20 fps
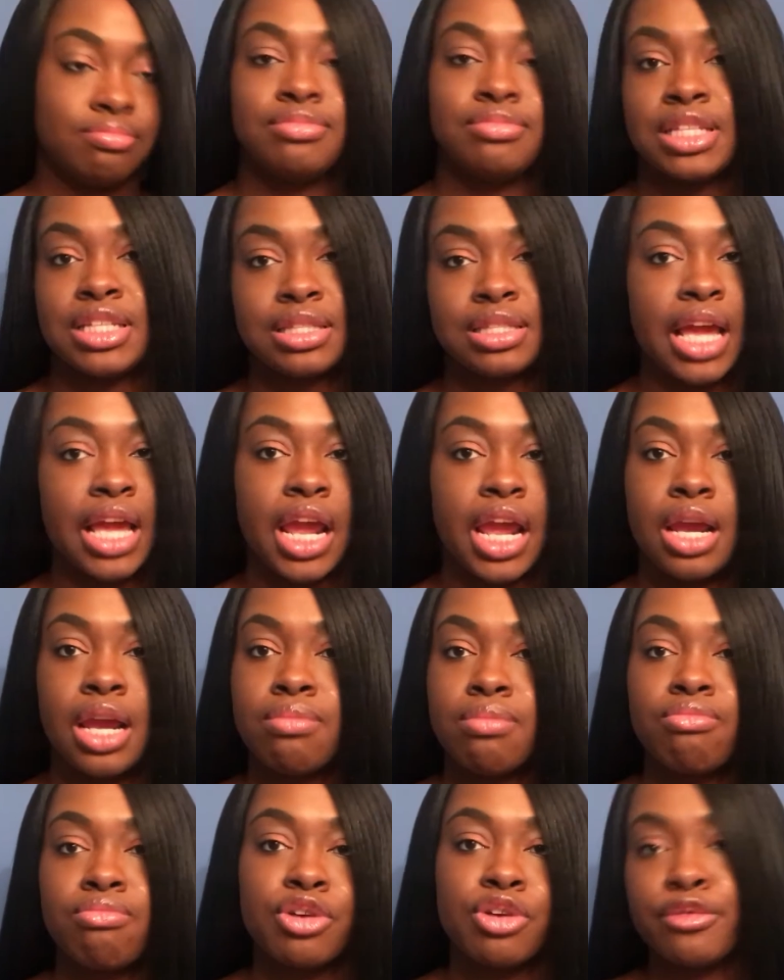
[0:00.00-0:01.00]
the same
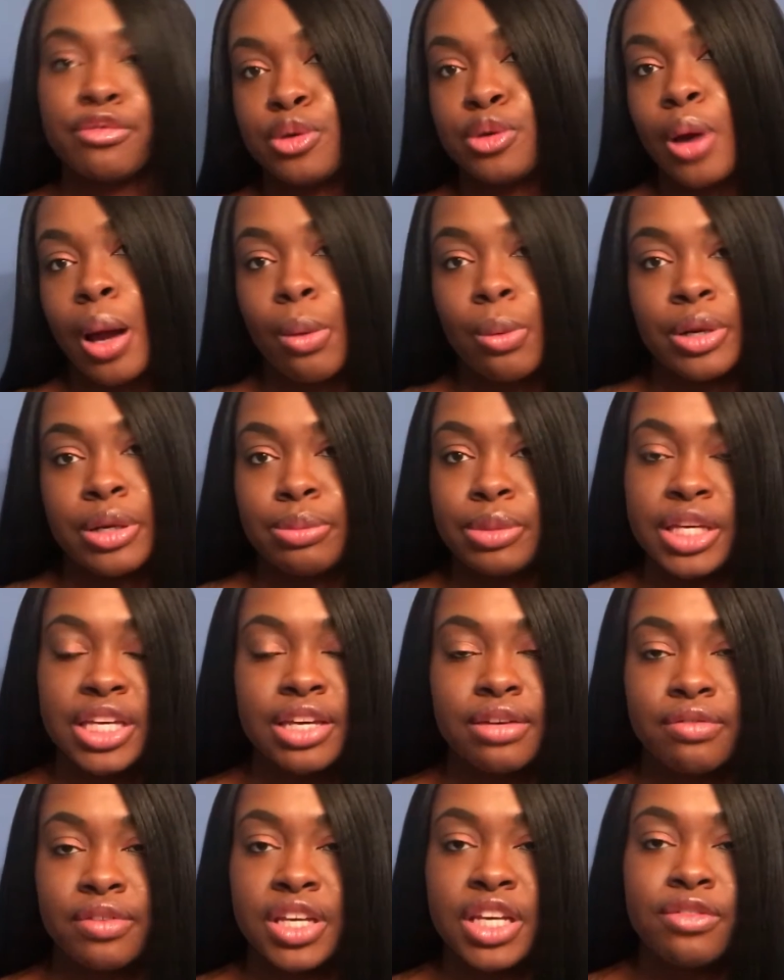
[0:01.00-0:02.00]
review I would be
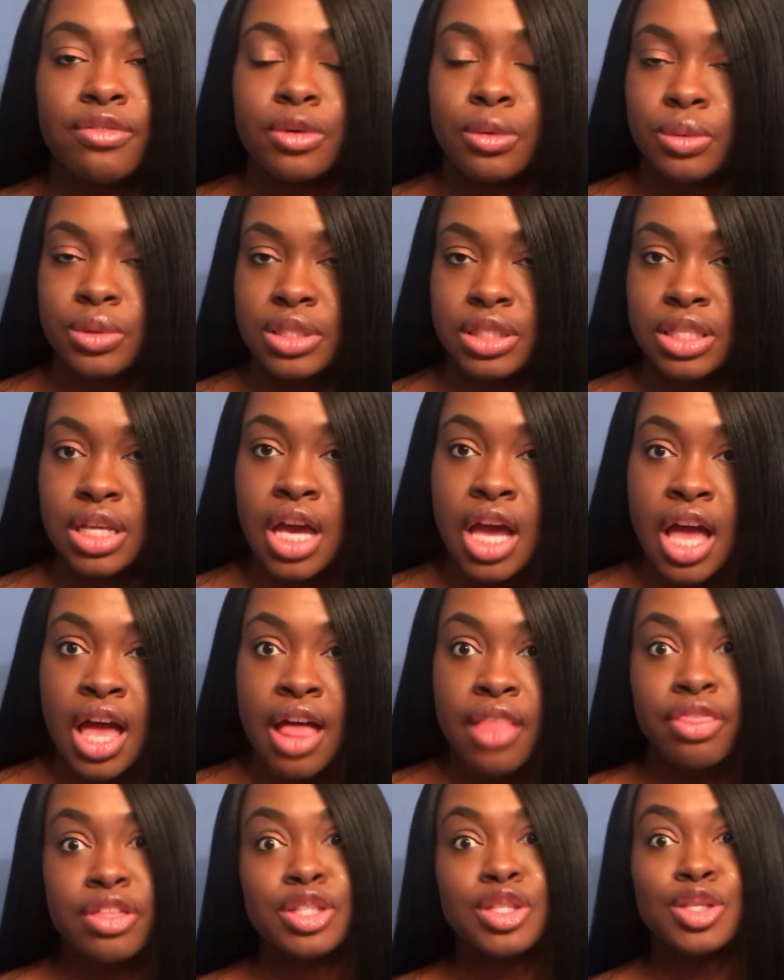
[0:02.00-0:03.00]
giving if it was
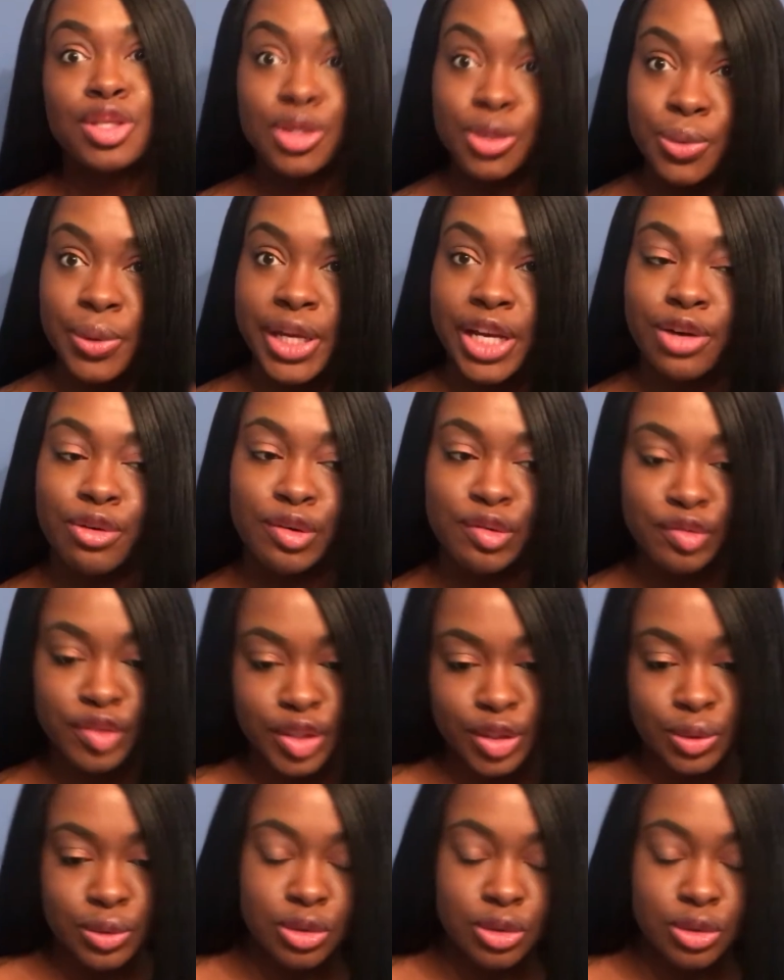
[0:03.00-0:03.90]
the 2 week review.